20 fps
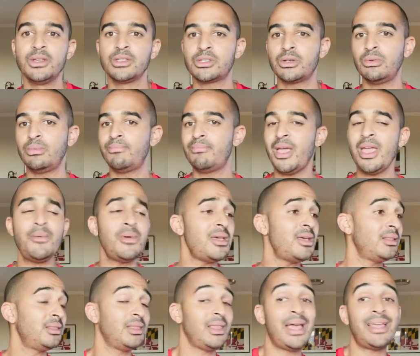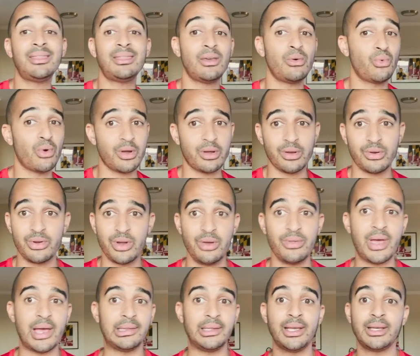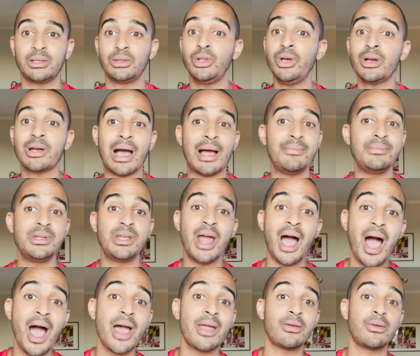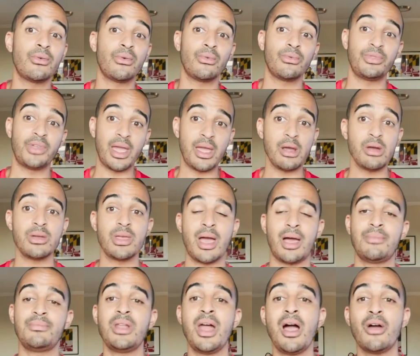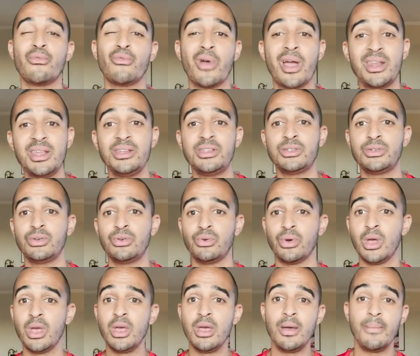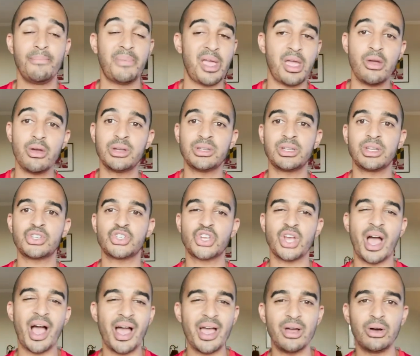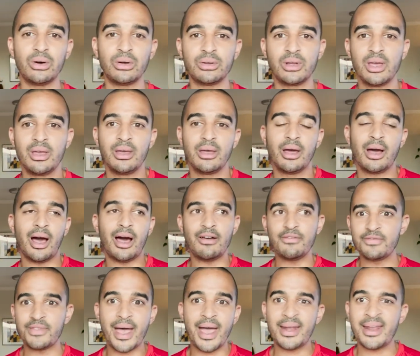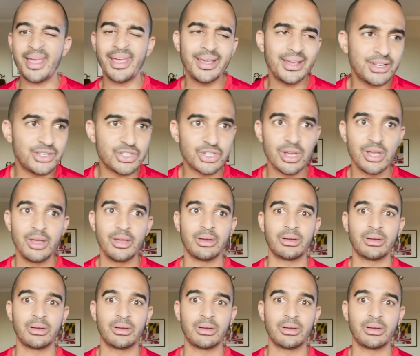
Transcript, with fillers: So maybe let the worker know that, like, look, I'm not there yet. I'm not ready to parent a child of that age.